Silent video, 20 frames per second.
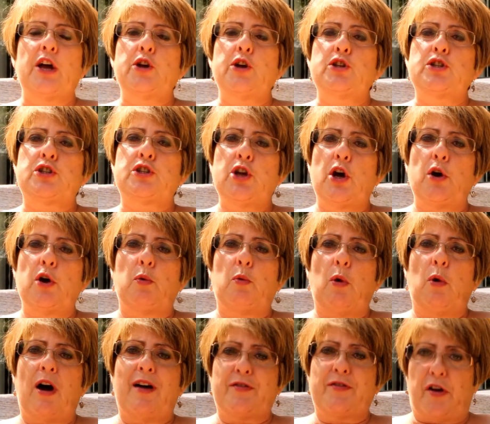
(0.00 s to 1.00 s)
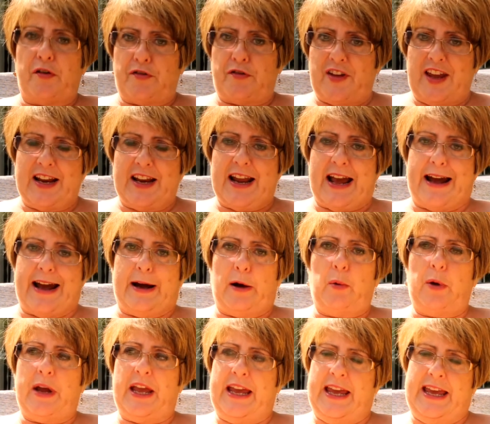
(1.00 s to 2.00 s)
so what I've got for you
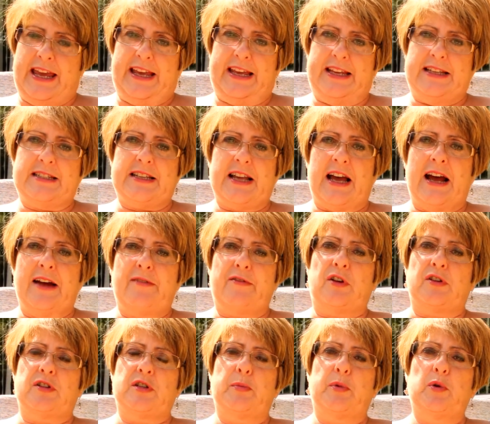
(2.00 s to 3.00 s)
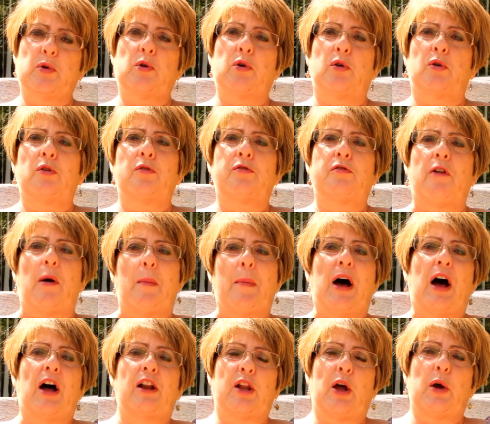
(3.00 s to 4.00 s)
now is I've got a book haul from
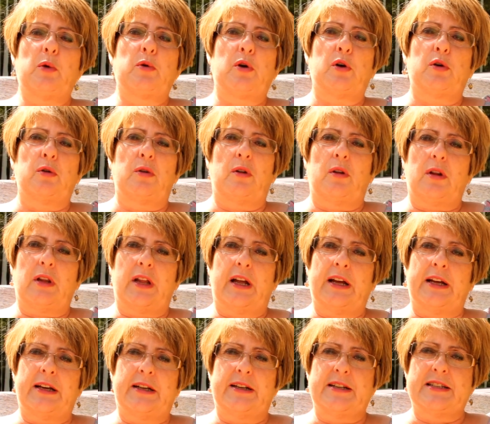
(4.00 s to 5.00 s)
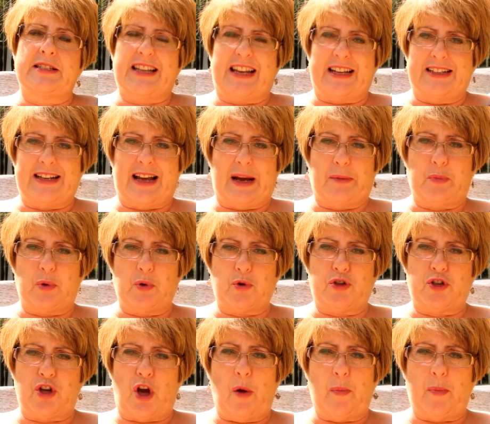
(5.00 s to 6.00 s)
our local uh, second-hand
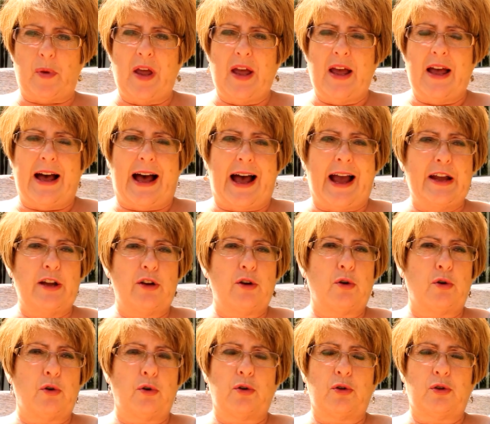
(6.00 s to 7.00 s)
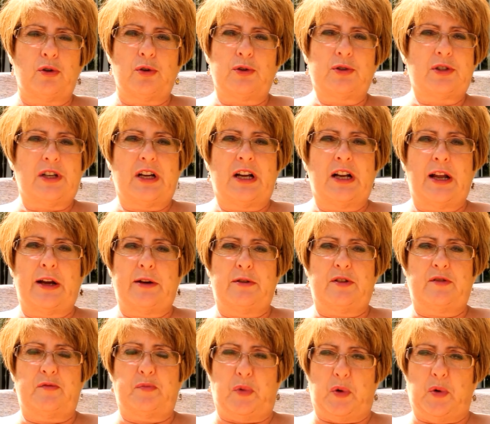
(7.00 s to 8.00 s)
bookshop. I hauled a
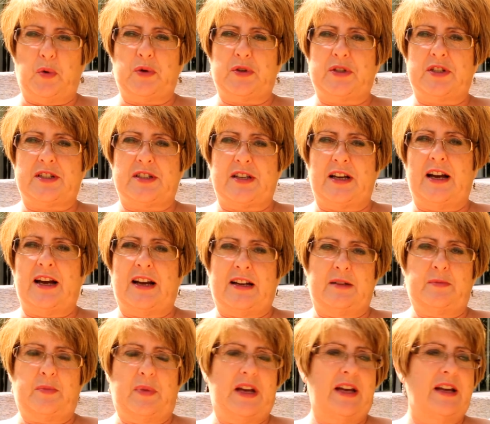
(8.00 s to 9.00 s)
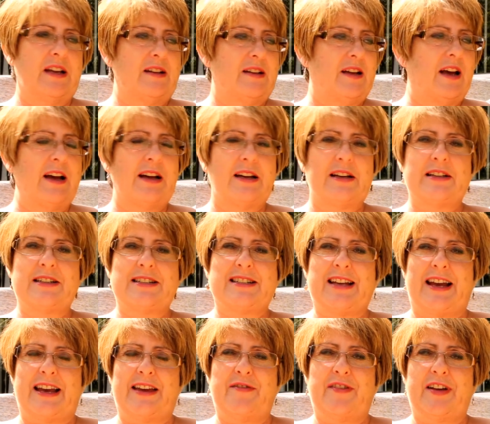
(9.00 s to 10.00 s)
load of books that I'd been uh,
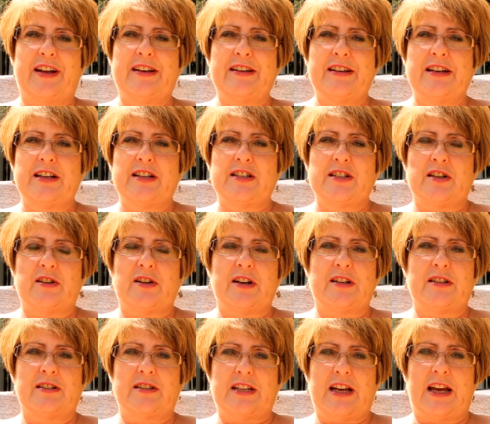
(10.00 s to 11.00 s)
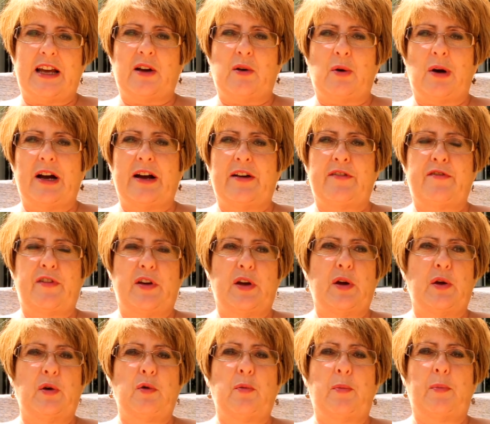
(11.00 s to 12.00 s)
saving, so I could take quite a
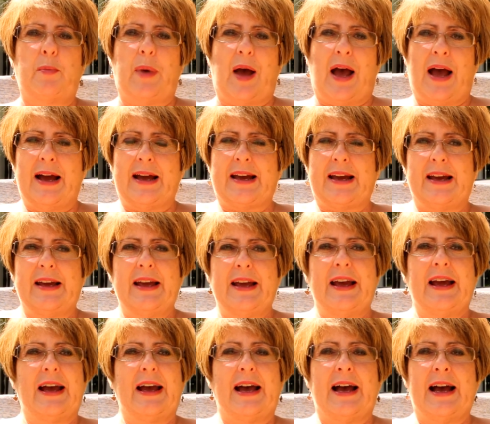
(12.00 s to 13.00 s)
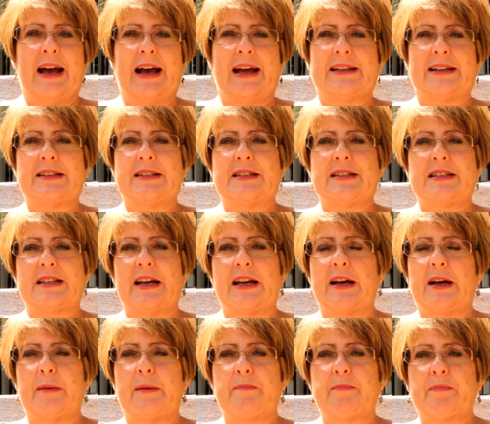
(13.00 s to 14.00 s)
few back, and
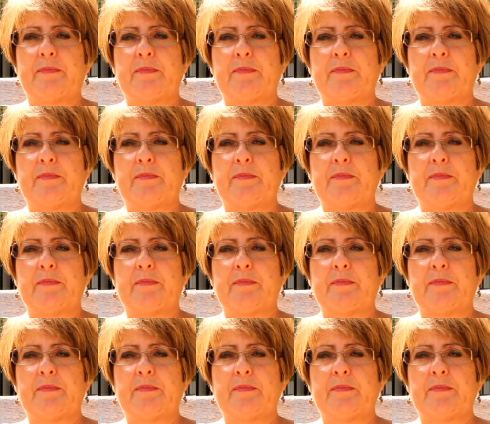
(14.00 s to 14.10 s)
um,